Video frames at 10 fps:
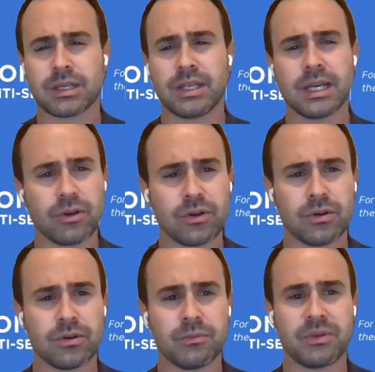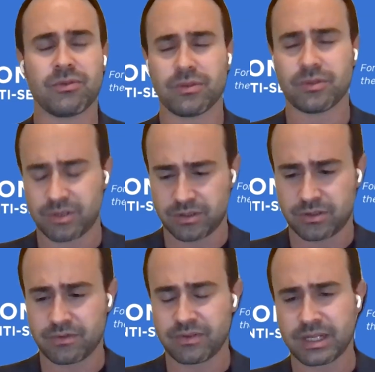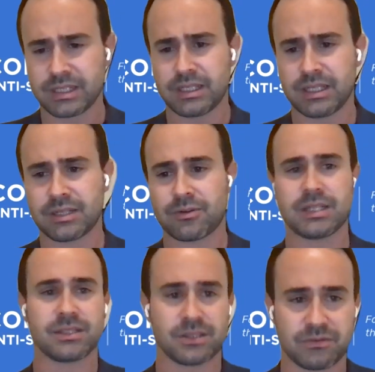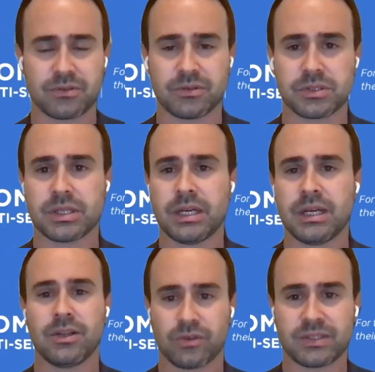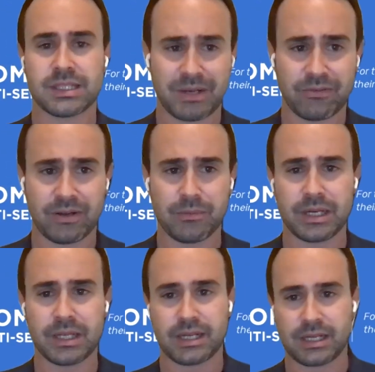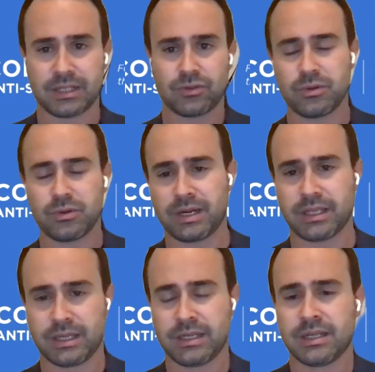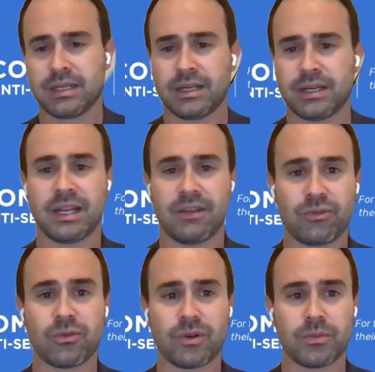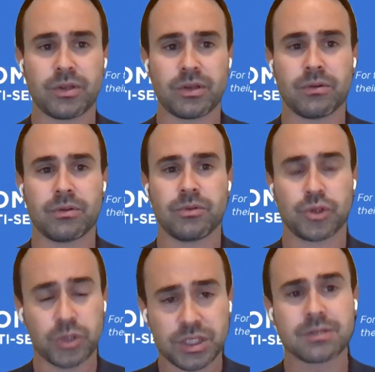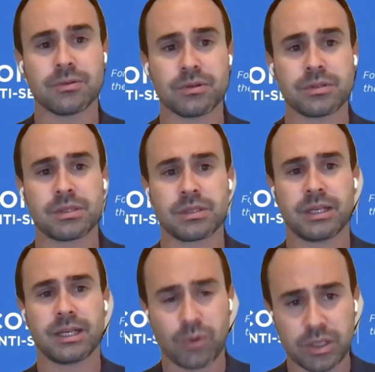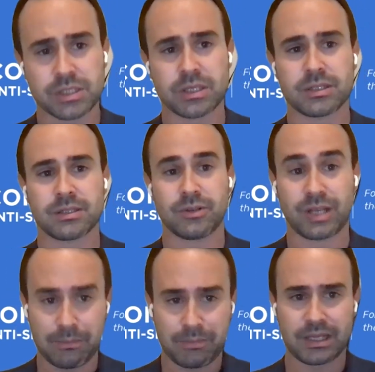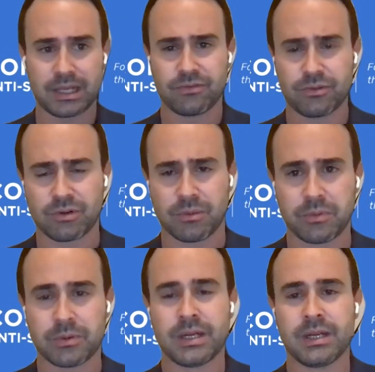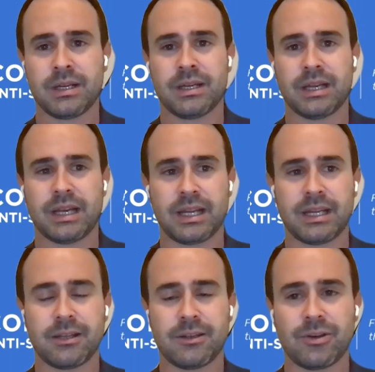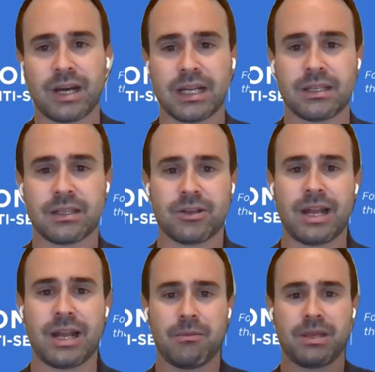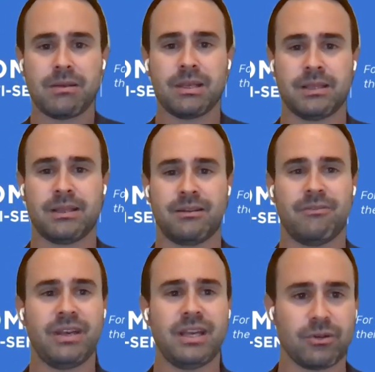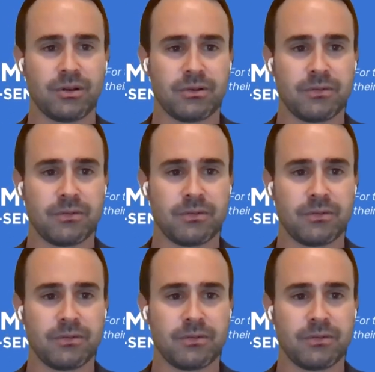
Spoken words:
a year ago before the COVID-19 crisis, of course, to visit my family. And I took my nephew from the Jewish schools in Brussels, the capital of Europe. And you had an army vehicle